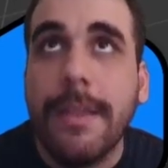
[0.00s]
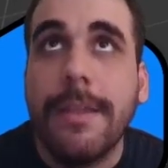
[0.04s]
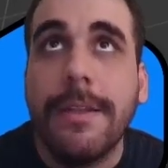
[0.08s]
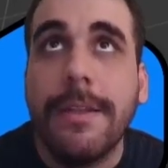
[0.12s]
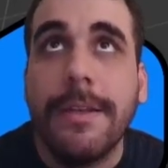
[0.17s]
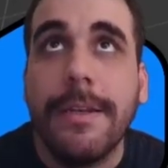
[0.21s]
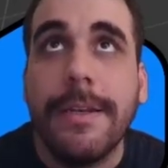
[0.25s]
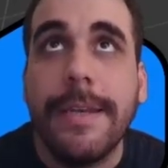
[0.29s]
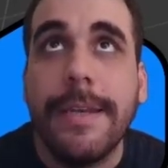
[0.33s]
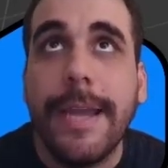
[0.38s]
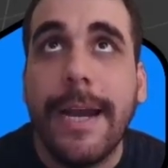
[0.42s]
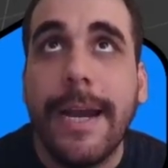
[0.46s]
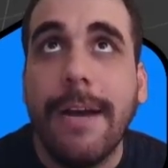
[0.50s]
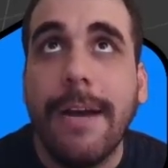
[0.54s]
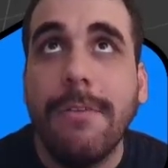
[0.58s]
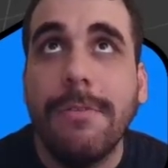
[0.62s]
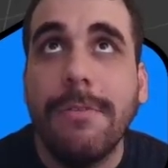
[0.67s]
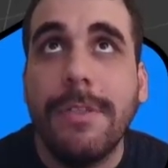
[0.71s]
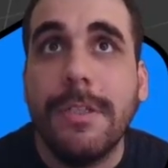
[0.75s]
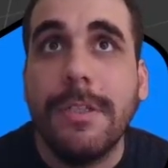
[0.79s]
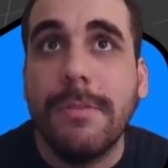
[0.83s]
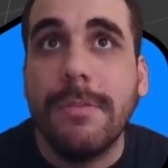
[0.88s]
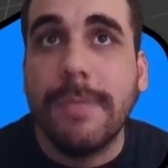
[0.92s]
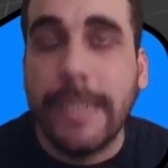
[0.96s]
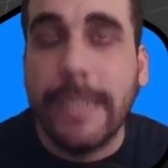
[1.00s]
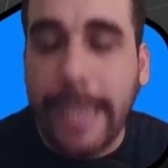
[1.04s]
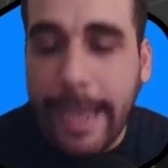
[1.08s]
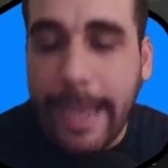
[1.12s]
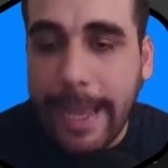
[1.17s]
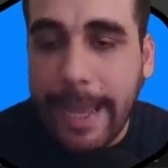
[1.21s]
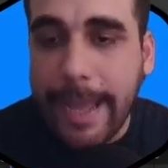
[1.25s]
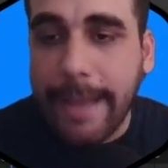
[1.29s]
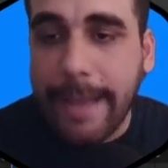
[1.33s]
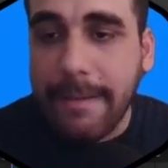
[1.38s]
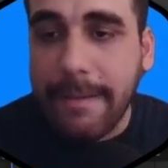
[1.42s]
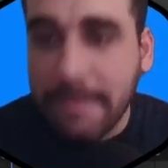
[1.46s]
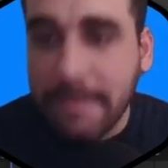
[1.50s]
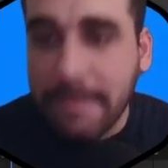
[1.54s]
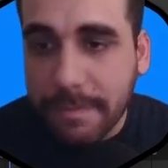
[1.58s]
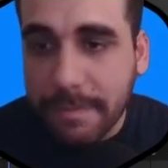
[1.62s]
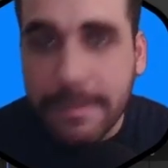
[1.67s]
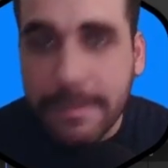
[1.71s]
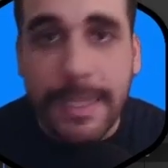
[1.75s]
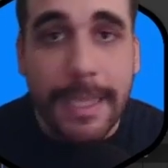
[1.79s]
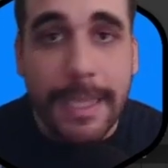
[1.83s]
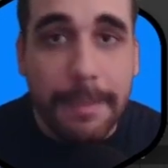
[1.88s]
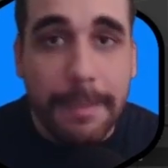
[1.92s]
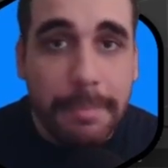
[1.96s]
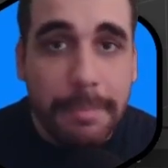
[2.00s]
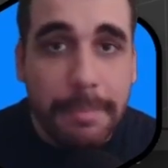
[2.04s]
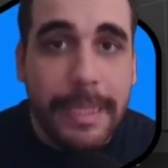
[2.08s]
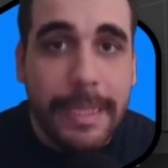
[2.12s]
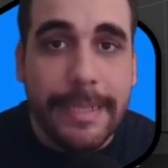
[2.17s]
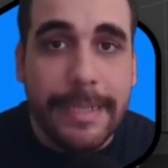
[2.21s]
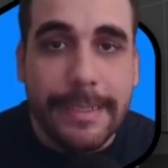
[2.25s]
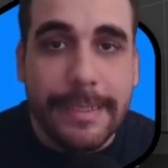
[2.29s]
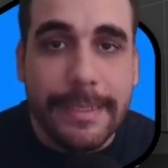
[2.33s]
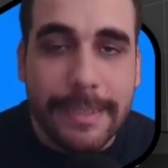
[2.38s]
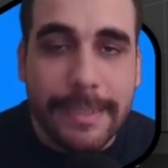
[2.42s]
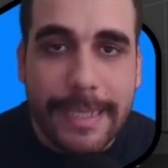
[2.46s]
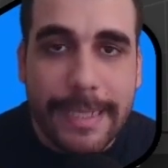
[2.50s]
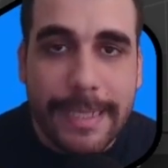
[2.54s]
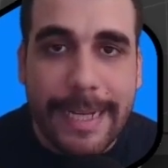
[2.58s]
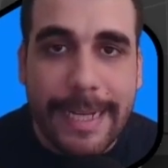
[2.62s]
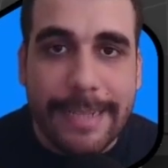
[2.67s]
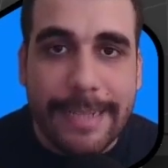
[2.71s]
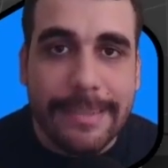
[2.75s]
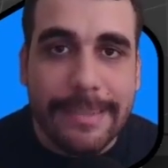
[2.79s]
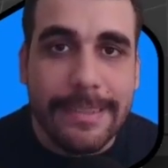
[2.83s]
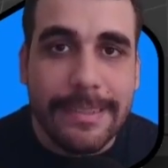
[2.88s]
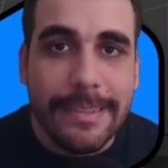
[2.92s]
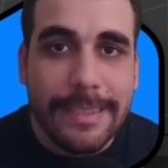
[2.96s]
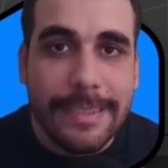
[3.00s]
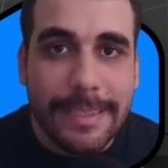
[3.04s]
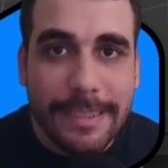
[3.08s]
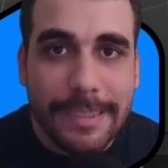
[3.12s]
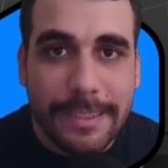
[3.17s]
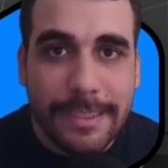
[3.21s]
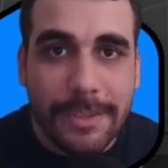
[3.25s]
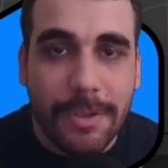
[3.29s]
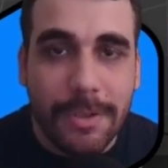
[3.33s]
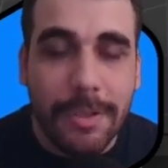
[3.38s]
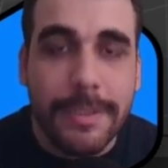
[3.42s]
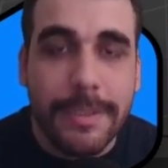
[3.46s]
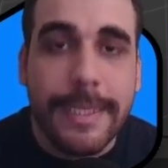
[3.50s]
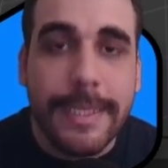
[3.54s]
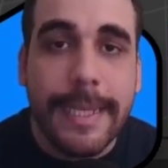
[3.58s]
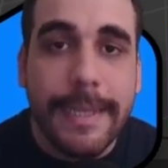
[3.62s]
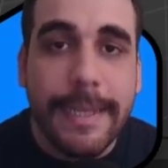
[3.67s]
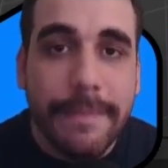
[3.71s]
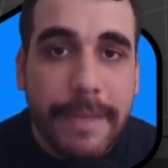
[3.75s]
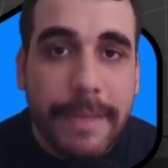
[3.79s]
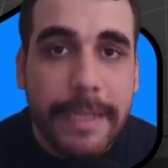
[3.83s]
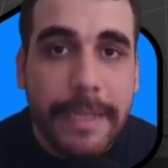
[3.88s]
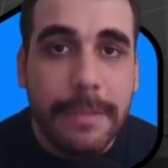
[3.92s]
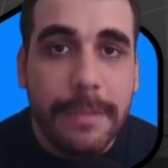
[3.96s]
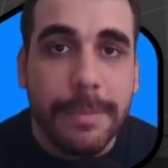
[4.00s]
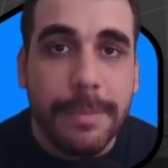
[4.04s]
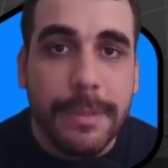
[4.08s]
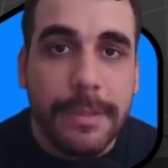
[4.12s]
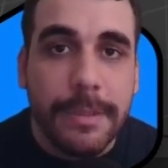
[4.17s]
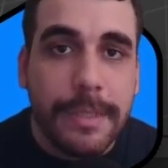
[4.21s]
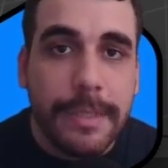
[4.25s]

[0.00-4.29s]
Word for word: Now you will have the Blender connector installed and available